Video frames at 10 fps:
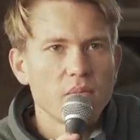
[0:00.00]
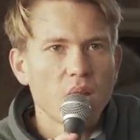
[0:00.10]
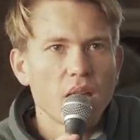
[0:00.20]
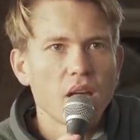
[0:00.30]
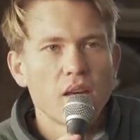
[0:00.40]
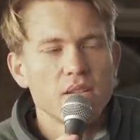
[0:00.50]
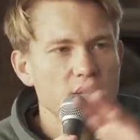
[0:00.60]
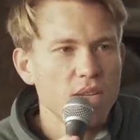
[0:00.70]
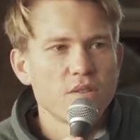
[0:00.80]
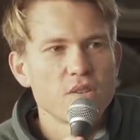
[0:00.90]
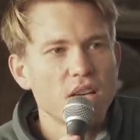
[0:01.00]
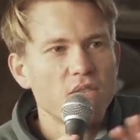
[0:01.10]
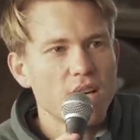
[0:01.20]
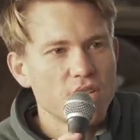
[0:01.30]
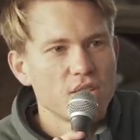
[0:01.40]
like a different
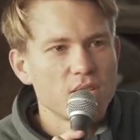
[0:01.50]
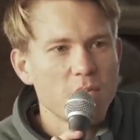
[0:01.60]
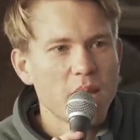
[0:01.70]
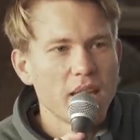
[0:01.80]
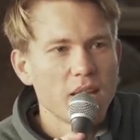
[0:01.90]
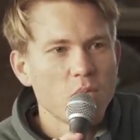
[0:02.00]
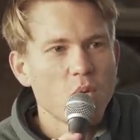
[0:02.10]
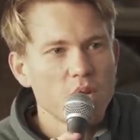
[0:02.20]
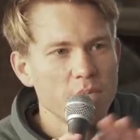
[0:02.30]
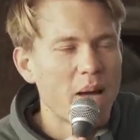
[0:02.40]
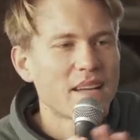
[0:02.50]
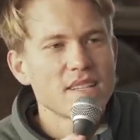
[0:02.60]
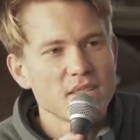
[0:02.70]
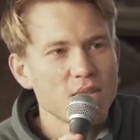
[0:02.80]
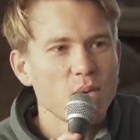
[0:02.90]
generation to me and what it
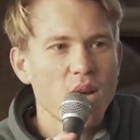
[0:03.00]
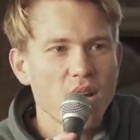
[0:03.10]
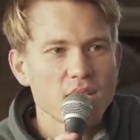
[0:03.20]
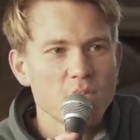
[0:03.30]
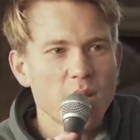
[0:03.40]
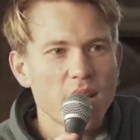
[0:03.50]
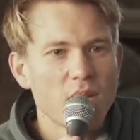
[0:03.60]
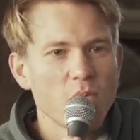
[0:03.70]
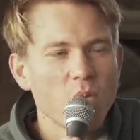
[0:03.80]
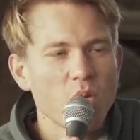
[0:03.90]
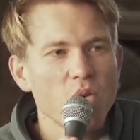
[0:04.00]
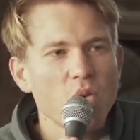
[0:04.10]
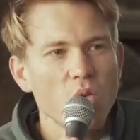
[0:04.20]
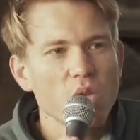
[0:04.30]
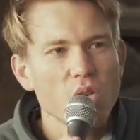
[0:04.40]
matters to us. But then
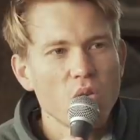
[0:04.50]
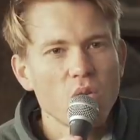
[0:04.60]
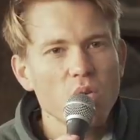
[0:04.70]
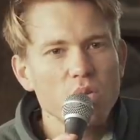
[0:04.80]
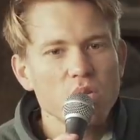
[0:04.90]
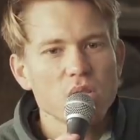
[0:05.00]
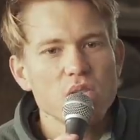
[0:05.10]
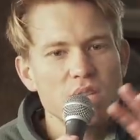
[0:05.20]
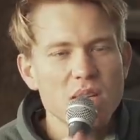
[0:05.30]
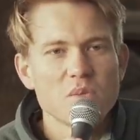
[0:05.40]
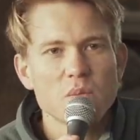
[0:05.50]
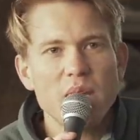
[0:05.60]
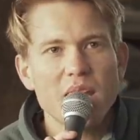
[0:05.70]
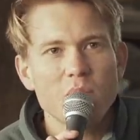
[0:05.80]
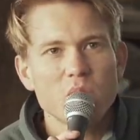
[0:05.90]
you seem to
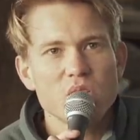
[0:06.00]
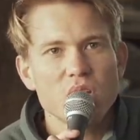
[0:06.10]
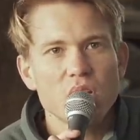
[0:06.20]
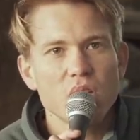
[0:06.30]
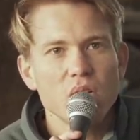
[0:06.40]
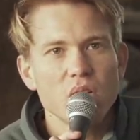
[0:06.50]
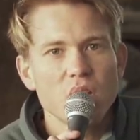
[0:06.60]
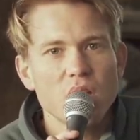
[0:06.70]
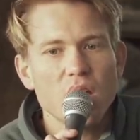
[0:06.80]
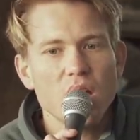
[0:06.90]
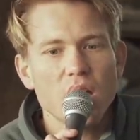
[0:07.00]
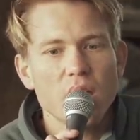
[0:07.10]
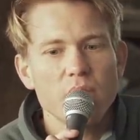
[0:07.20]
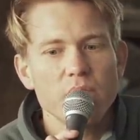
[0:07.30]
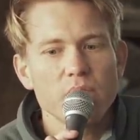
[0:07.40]
be able to...
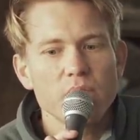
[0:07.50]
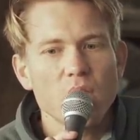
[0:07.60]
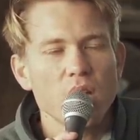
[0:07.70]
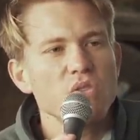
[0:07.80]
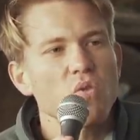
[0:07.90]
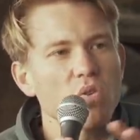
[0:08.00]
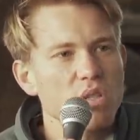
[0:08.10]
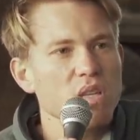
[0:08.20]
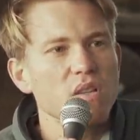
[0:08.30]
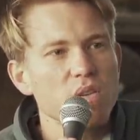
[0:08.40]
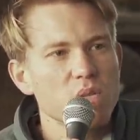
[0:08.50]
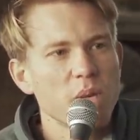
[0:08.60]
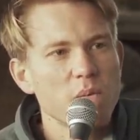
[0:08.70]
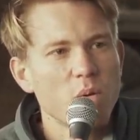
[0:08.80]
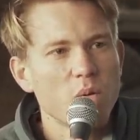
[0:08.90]
like talk to those
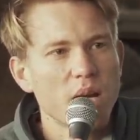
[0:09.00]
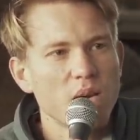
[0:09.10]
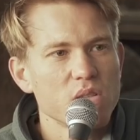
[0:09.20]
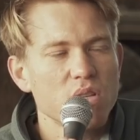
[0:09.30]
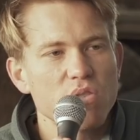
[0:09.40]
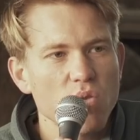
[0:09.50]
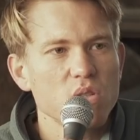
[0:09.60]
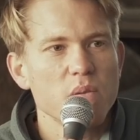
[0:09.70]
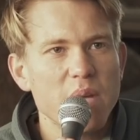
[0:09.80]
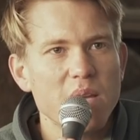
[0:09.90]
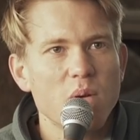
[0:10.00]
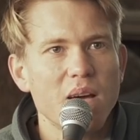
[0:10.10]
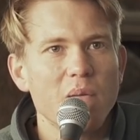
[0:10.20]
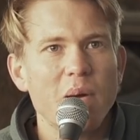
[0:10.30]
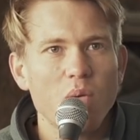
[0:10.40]
people well, so you talk to me
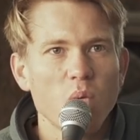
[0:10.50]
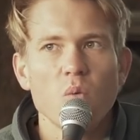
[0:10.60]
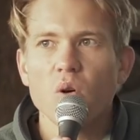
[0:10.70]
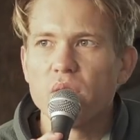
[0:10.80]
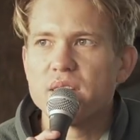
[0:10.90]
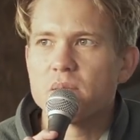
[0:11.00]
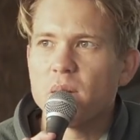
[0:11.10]
well about what this